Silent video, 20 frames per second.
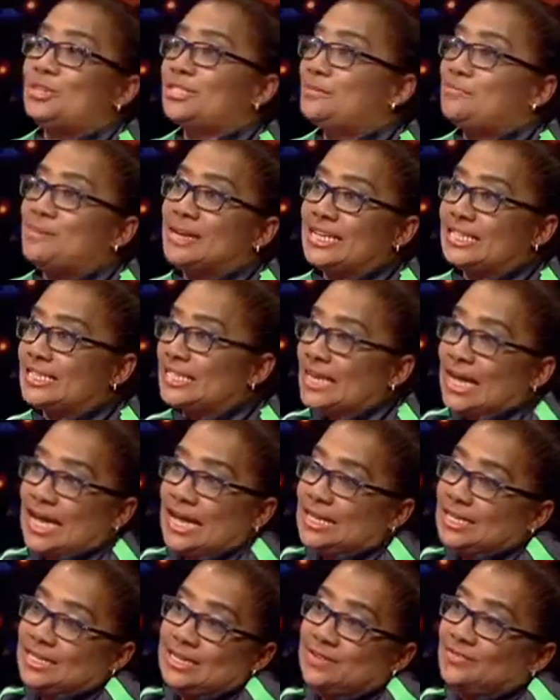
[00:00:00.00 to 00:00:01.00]
amazing. I
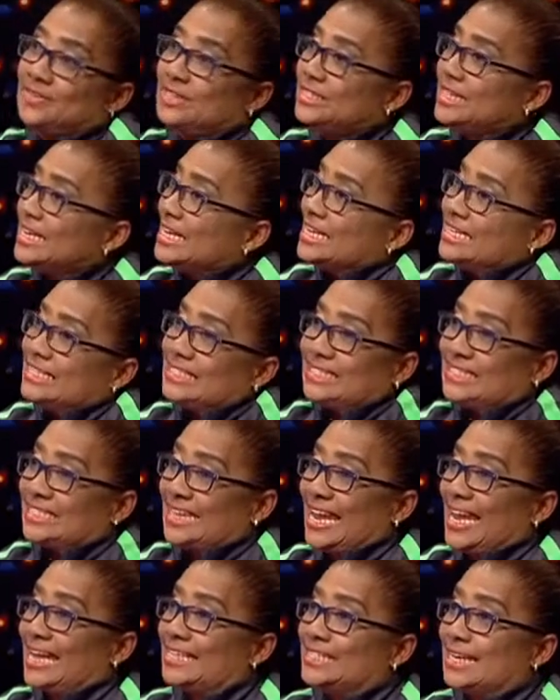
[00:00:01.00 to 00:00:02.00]
didn't even
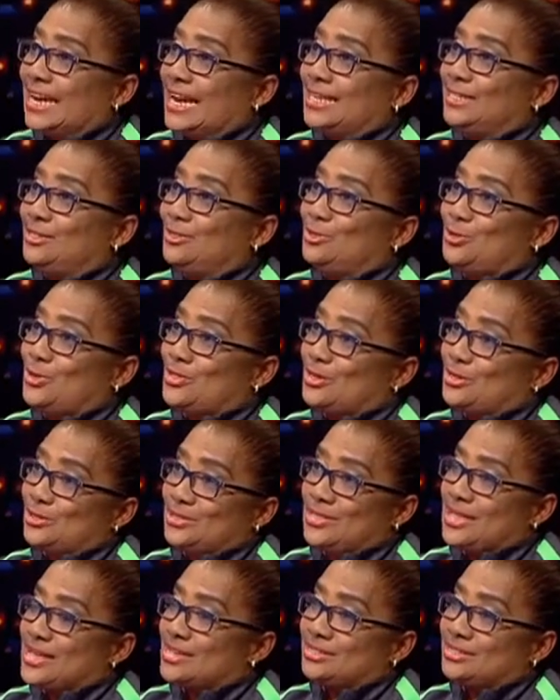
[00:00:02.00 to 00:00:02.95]
dare try to do those things.